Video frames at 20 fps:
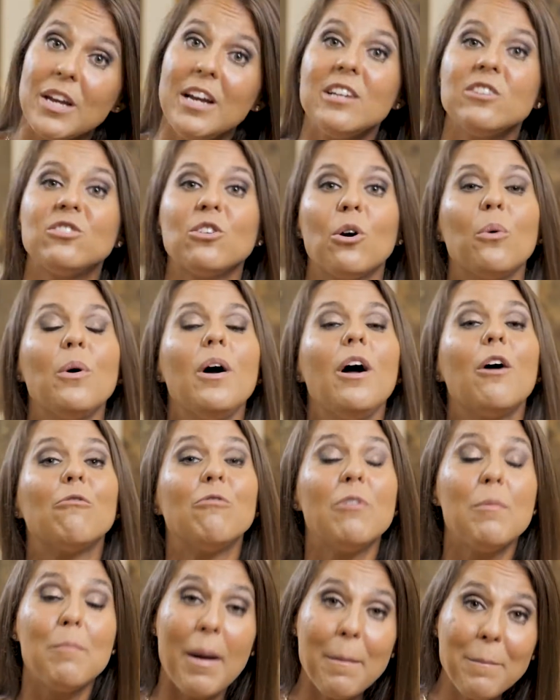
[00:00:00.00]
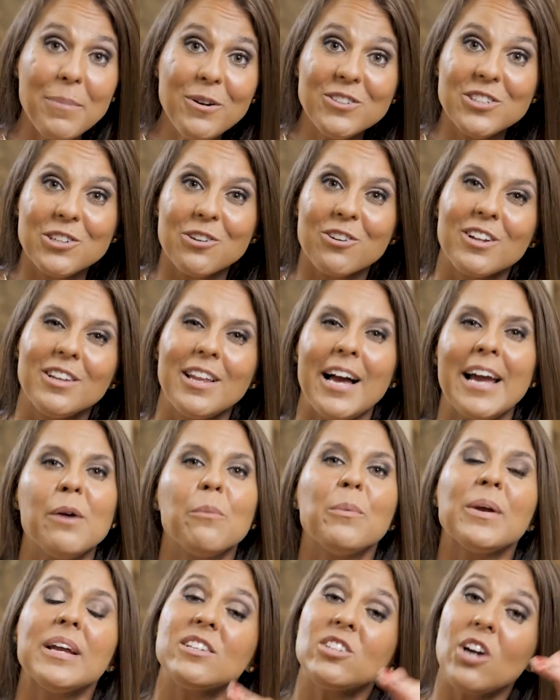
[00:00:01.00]
So remember, dear
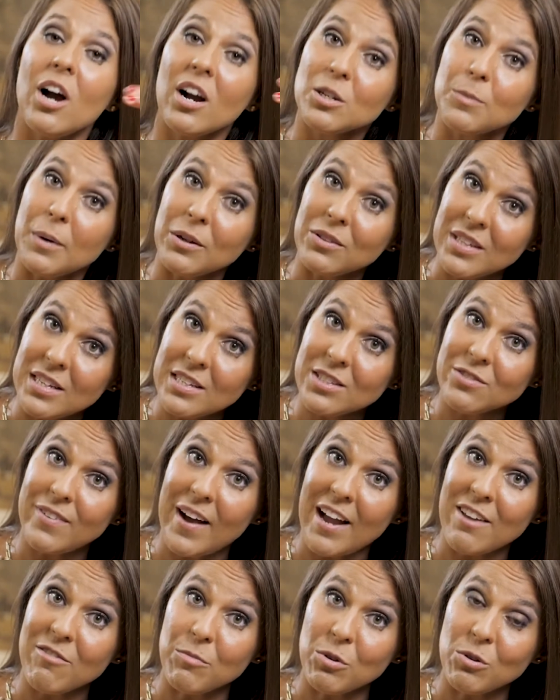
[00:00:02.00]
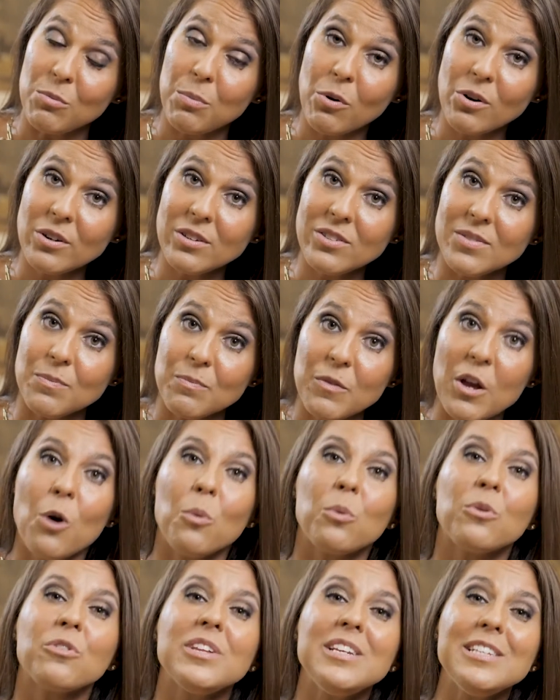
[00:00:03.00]
client, we had talked about these 5 mood boards.
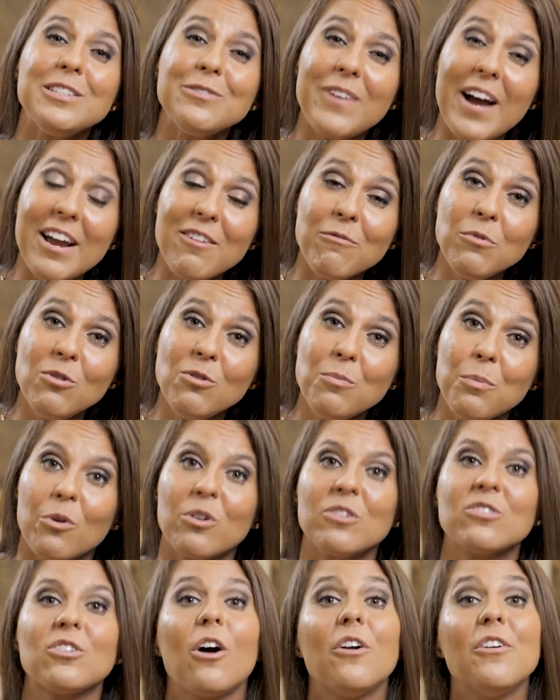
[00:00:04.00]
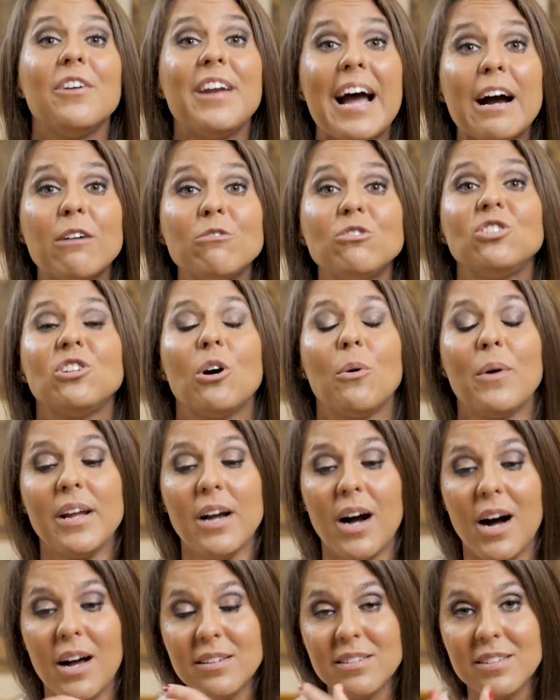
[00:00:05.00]
Well, these 5 mood boards are now
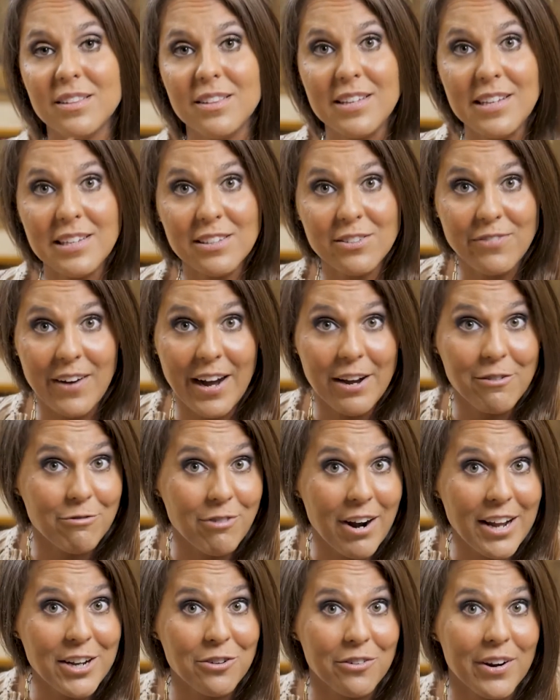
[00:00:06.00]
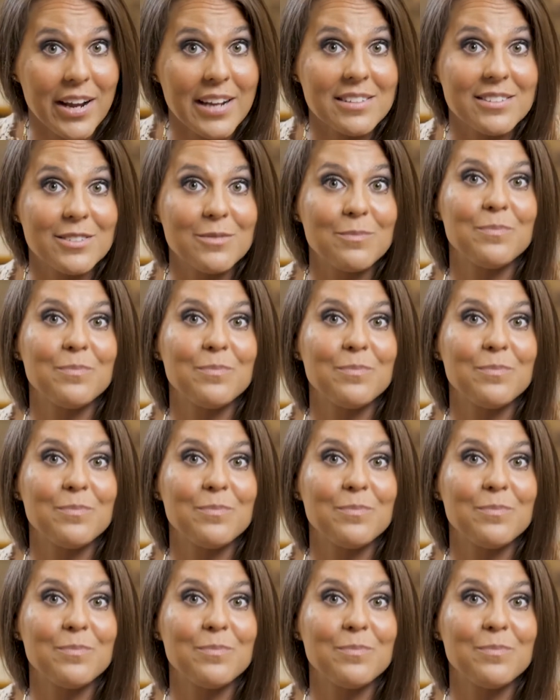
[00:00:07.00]
showing us these 5 renderings.